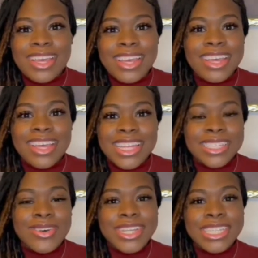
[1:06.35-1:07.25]
He is
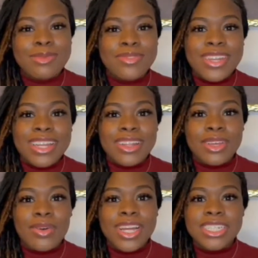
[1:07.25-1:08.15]
going to be reading out the
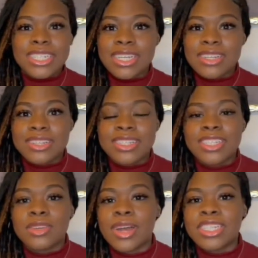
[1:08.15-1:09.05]
questions. These
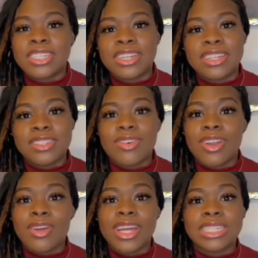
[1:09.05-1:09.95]
questions are
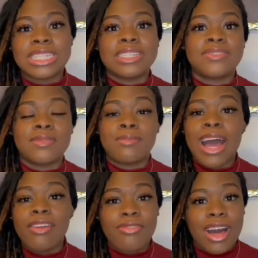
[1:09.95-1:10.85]
questions from
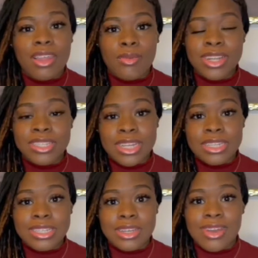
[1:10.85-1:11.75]
my followers on
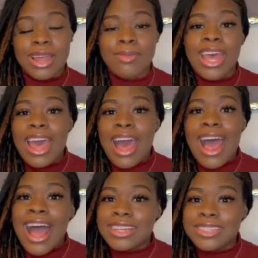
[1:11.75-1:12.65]
Instagram.
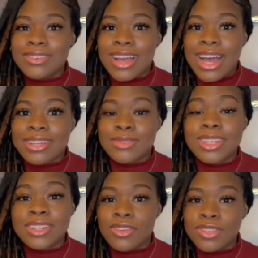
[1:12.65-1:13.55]
I asked you guys
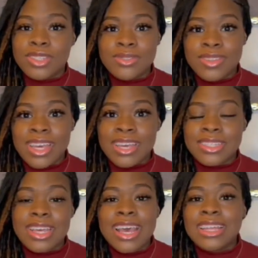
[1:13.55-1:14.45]
within those 2 days
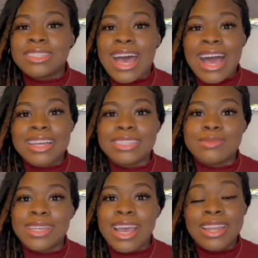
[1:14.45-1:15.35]
to ask
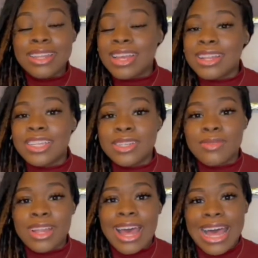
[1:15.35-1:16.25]
me anything that you
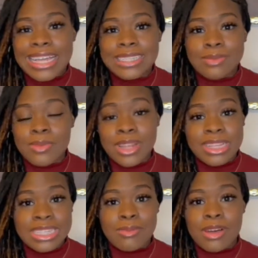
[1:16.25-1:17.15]
want to ask me, whether
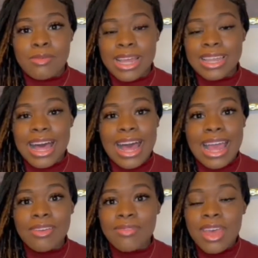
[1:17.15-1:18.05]
it's about my
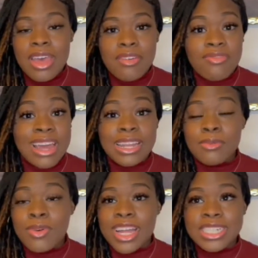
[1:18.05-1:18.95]
life, random
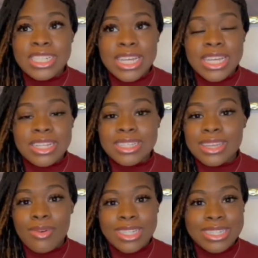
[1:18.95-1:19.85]
questions,
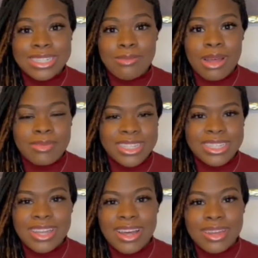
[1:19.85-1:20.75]
questions about my
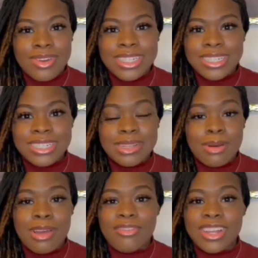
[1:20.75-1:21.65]
son, questions about
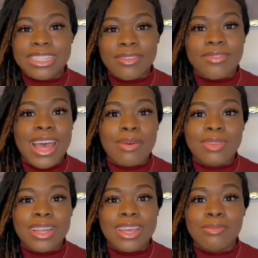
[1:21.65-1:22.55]
my friends and
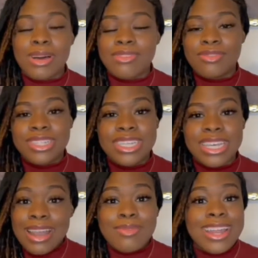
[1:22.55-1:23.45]
family, my
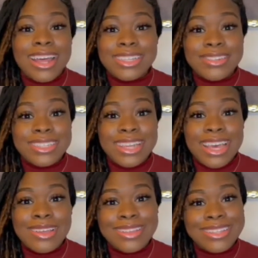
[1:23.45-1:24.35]
routines. I'm going to answer
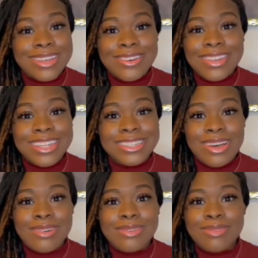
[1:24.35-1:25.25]
today. So let's
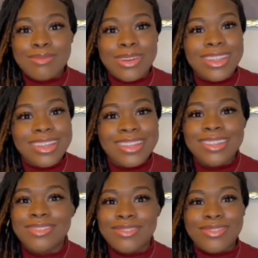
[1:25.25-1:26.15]
go. Brother,
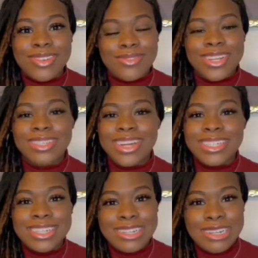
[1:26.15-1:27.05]
first question.